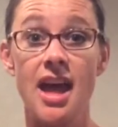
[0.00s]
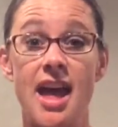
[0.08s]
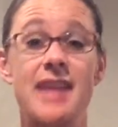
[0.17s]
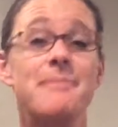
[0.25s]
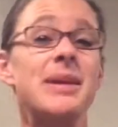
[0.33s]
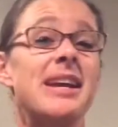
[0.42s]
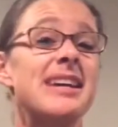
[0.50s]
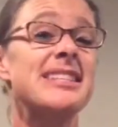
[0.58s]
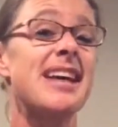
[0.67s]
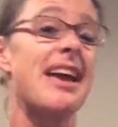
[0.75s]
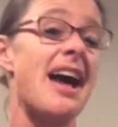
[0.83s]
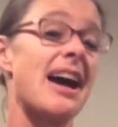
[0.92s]
And because
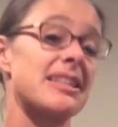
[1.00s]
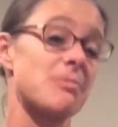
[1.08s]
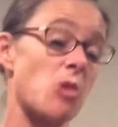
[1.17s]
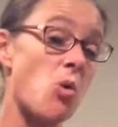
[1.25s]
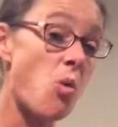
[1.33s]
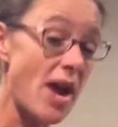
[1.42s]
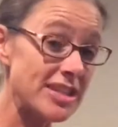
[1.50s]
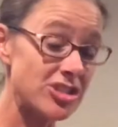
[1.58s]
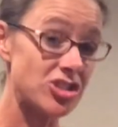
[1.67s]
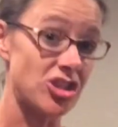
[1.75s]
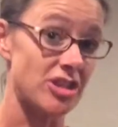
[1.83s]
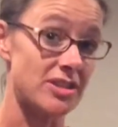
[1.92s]
I got some
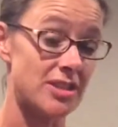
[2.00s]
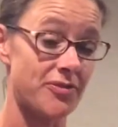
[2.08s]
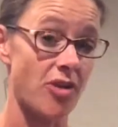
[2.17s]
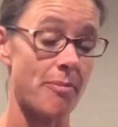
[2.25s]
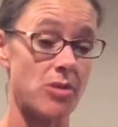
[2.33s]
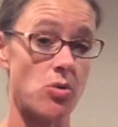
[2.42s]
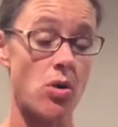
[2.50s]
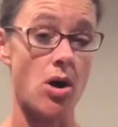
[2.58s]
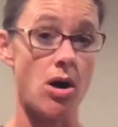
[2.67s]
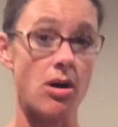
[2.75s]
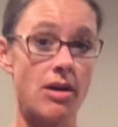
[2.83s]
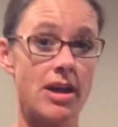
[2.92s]
questions from you
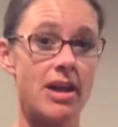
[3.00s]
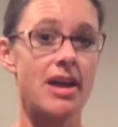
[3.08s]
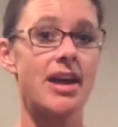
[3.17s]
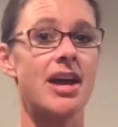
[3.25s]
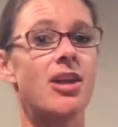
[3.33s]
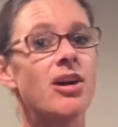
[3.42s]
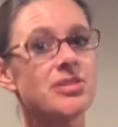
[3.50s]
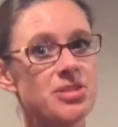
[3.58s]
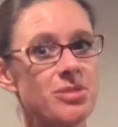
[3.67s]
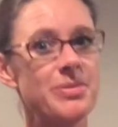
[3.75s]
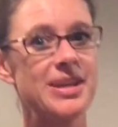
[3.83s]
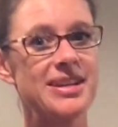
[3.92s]
all, and
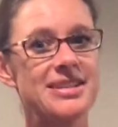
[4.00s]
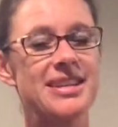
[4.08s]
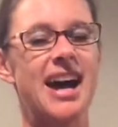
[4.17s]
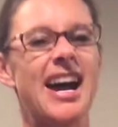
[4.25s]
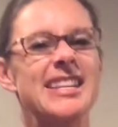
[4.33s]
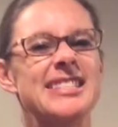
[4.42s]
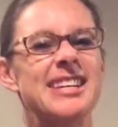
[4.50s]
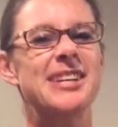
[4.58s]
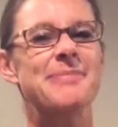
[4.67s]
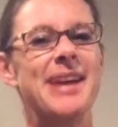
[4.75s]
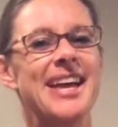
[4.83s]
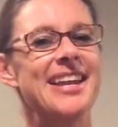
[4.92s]
also because I
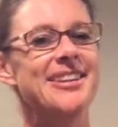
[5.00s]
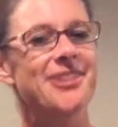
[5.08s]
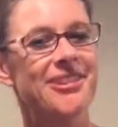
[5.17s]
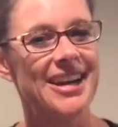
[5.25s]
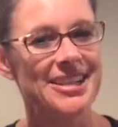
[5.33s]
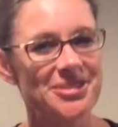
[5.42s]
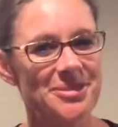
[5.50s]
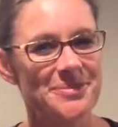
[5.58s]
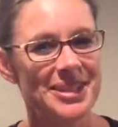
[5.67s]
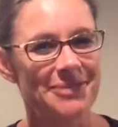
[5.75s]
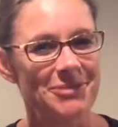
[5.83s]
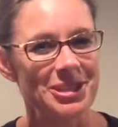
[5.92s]
stuck my head in your
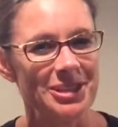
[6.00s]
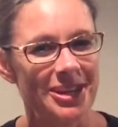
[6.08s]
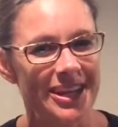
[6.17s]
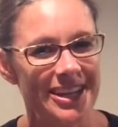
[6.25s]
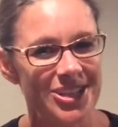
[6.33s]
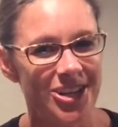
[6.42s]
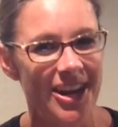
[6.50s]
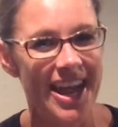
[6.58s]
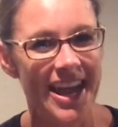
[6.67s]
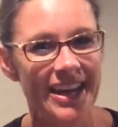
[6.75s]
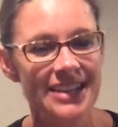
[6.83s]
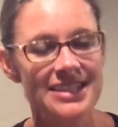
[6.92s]
classrooms and was looking at your
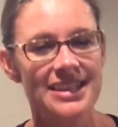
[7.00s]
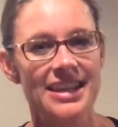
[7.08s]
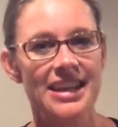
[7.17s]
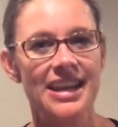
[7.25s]
eggs,